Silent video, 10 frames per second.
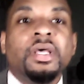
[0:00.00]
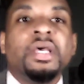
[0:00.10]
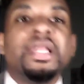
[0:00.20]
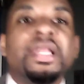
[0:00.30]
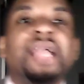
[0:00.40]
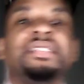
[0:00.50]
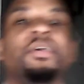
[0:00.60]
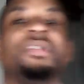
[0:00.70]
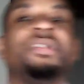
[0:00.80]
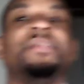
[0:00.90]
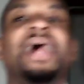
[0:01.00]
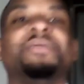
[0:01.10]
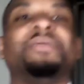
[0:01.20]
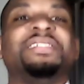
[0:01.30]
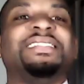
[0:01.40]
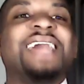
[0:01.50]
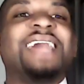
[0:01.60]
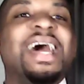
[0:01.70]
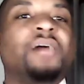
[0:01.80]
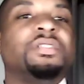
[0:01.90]
Now let's talk about some option
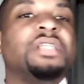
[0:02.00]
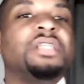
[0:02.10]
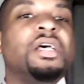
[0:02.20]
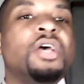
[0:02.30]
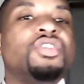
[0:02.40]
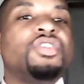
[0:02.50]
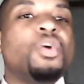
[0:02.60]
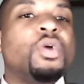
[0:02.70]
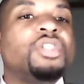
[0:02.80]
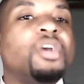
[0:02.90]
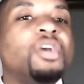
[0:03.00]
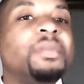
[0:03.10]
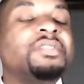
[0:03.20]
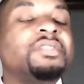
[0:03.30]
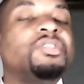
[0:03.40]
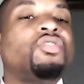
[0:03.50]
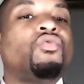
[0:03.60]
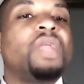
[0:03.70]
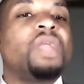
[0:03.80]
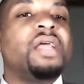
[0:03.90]
styles. So we're going to talk about
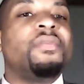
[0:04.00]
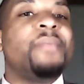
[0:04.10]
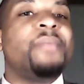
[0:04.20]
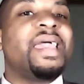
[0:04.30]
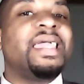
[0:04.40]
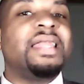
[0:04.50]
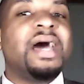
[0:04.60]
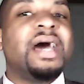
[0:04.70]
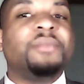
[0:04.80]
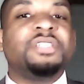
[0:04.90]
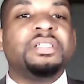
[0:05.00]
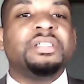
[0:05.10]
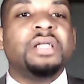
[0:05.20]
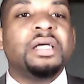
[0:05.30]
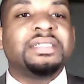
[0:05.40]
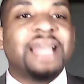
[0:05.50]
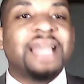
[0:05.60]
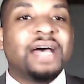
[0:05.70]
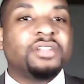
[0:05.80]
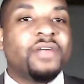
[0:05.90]
three of the main option
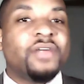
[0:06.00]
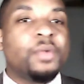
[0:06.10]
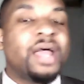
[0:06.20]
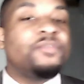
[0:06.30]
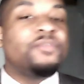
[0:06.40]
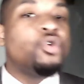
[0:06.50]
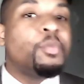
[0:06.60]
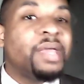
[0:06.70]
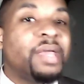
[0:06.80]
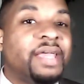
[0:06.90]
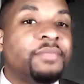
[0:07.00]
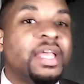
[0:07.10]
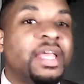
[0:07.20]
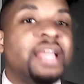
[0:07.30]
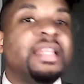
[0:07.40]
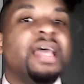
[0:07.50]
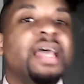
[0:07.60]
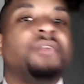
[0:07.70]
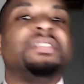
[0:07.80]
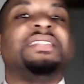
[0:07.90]
styles. All right, we have European. Now
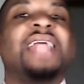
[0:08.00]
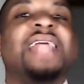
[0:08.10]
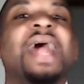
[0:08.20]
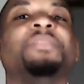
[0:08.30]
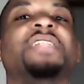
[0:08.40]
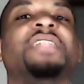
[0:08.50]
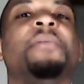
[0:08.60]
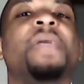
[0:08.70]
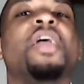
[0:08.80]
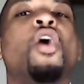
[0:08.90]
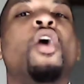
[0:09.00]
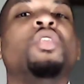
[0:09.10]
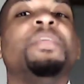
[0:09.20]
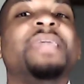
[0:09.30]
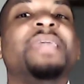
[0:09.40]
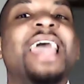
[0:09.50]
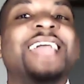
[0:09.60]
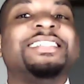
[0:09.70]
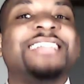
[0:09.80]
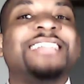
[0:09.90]
this is an option that may only be
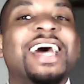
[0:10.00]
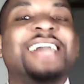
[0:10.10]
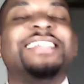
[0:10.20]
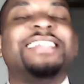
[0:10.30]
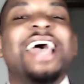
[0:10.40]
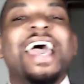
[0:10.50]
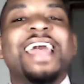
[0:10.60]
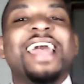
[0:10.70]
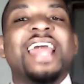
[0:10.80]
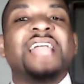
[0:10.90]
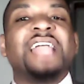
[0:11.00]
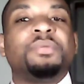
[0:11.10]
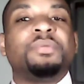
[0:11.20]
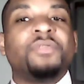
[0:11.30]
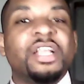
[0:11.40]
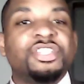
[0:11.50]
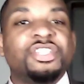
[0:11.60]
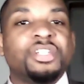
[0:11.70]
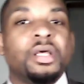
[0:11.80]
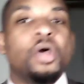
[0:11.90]
exercised at
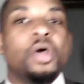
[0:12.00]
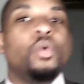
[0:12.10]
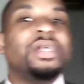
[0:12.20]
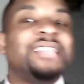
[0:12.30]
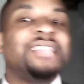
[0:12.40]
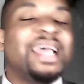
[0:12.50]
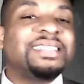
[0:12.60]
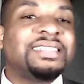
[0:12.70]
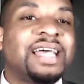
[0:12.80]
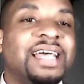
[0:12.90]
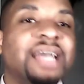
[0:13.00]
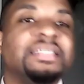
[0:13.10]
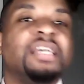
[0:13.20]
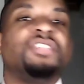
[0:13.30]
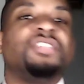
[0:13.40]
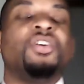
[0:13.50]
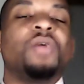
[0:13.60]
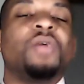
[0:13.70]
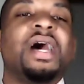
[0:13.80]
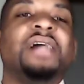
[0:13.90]
expiration. What is exercise? So
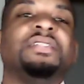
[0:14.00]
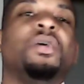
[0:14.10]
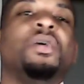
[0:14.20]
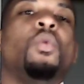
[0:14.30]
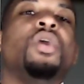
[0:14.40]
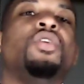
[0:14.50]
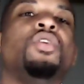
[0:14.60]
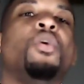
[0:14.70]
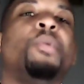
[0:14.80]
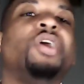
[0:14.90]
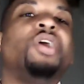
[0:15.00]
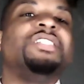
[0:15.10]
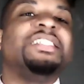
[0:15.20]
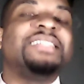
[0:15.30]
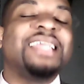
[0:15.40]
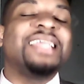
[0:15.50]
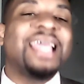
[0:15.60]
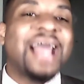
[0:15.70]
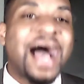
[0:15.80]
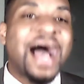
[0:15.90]
guys, when you're purchasing an
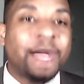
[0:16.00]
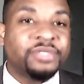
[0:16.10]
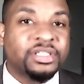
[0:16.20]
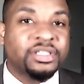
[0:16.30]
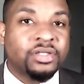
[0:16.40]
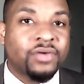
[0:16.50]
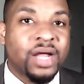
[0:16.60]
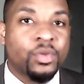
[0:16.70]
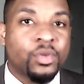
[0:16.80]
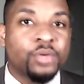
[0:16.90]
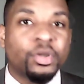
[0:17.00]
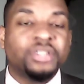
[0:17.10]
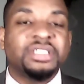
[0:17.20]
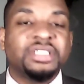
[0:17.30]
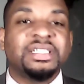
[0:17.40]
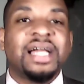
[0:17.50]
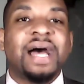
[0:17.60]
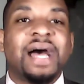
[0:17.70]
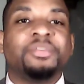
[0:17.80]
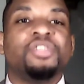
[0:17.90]
option, all right, when you purchase an
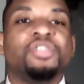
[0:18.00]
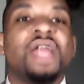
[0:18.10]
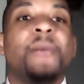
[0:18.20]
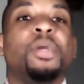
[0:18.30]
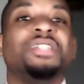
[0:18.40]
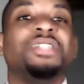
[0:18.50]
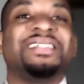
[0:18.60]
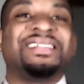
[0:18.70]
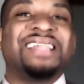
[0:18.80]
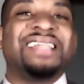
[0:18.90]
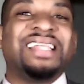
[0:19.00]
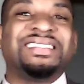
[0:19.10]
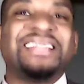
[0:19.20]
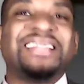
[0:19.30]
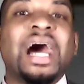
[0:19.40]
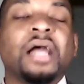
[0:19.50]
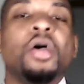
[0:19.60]
option, you're not purchasing a stock.